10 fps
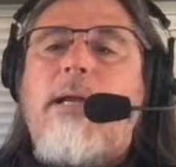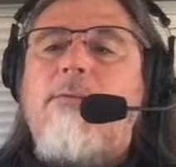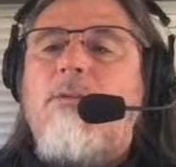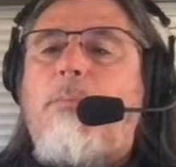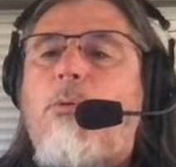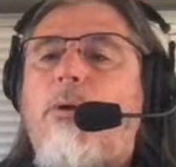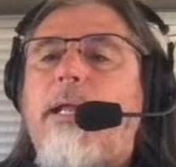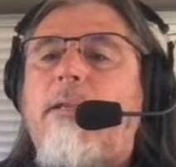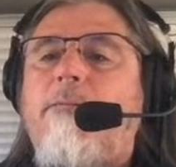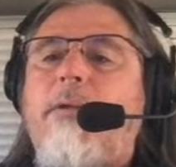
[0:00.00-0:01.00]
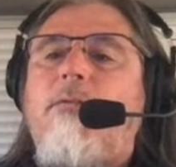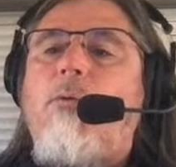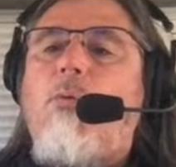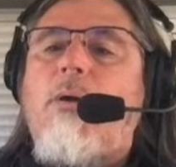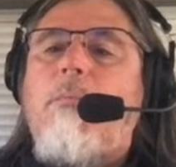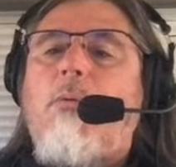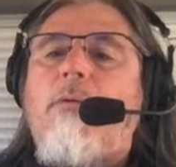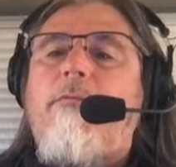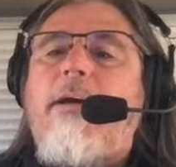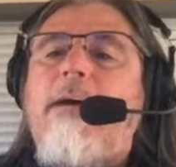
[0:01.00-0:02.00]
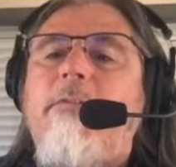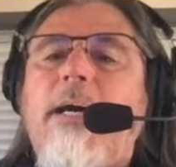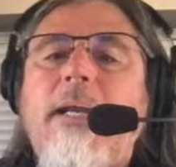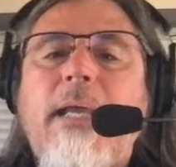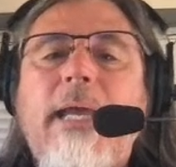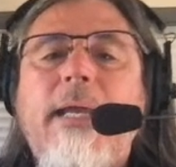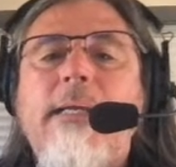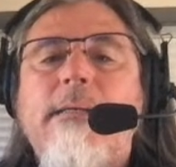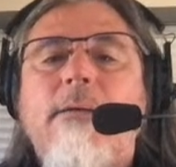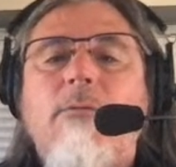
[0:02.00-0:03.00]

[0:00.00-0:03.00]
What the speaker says: We have support at the 51.598,